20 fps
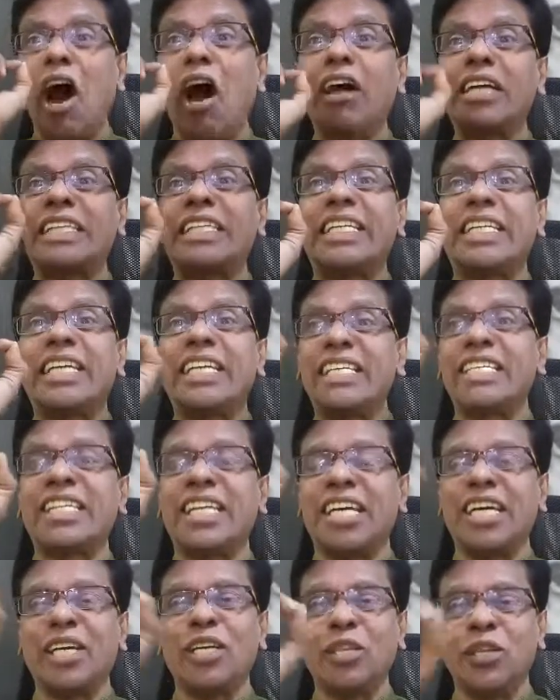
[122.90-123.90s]
artist
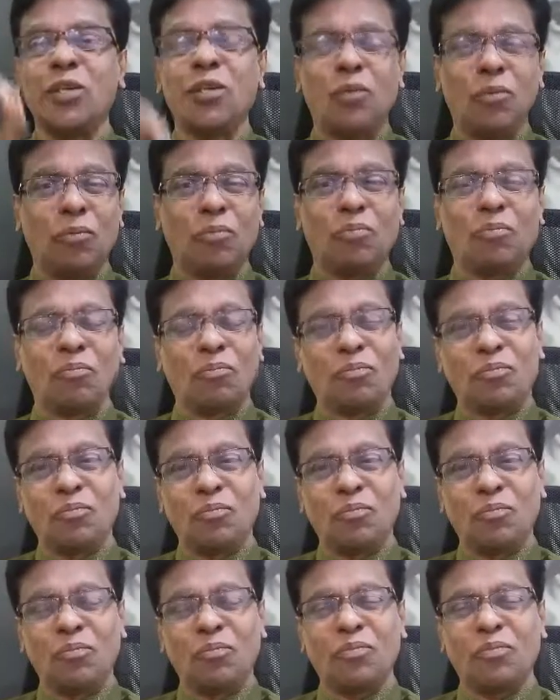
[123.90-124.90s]
in you.
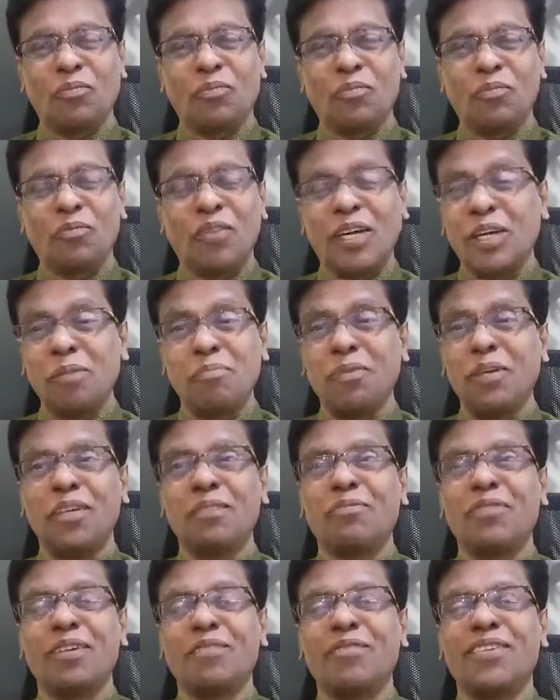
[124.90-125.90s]
What a
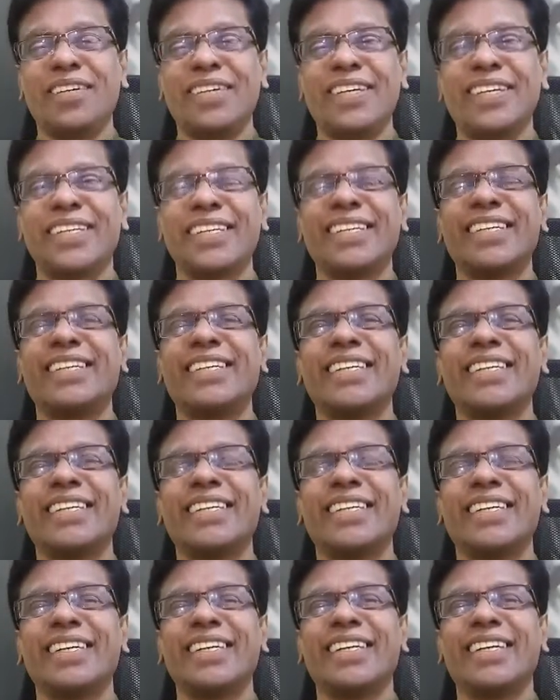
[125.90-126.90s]
beautiful word.
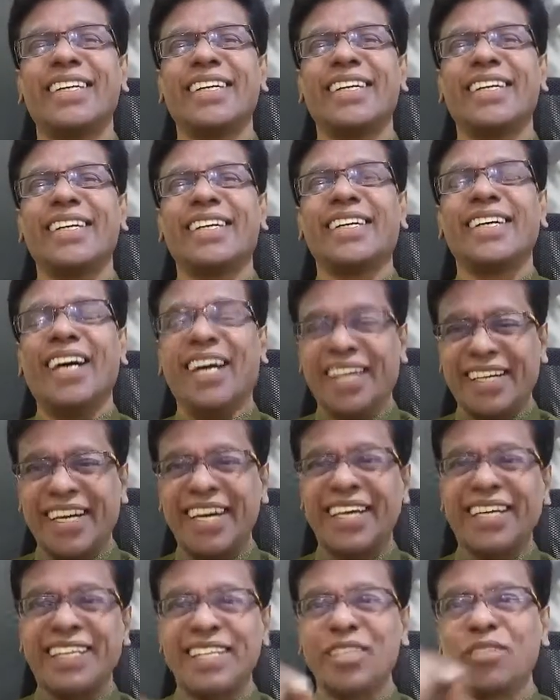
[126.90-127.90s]

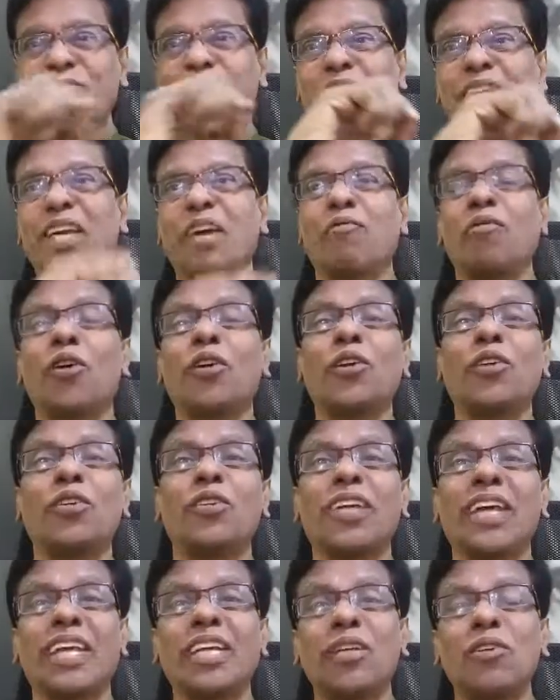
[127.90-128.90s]
Okay, this is what I want to
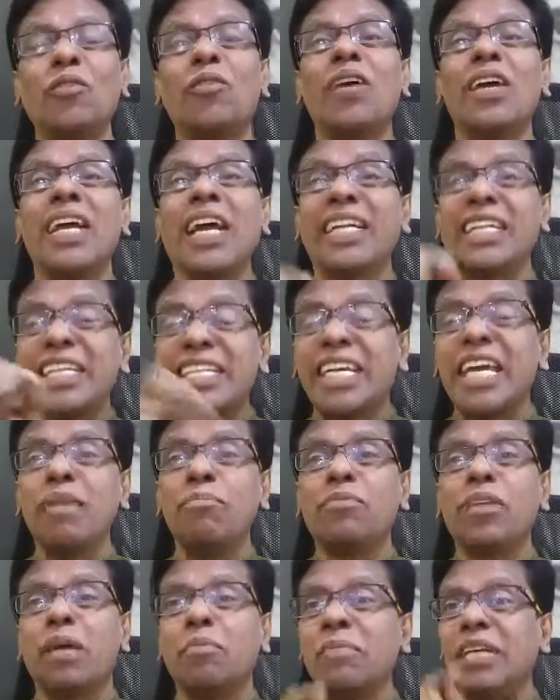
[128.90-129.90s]
tell you. At the
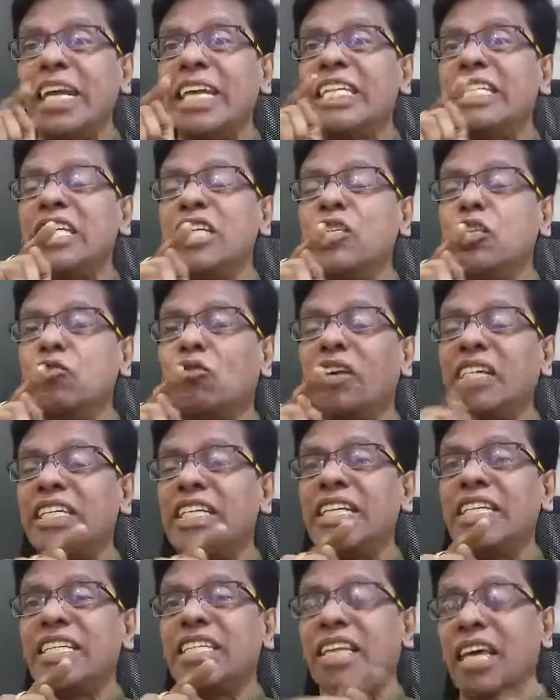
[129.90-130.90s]
same time, in
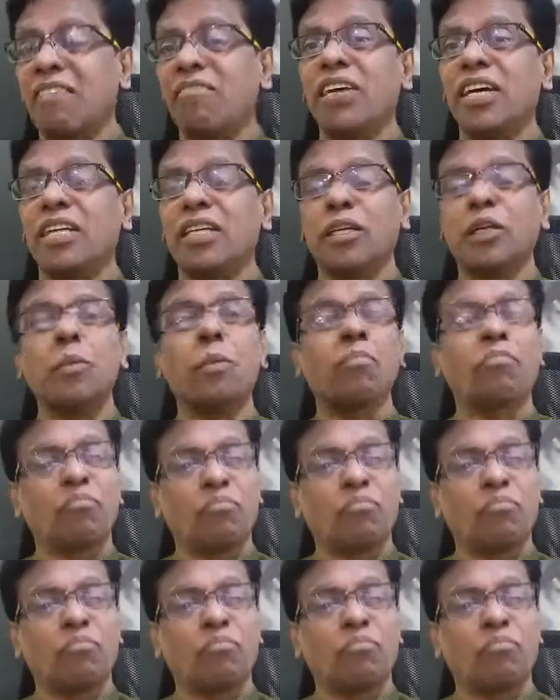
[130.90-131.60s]
1827,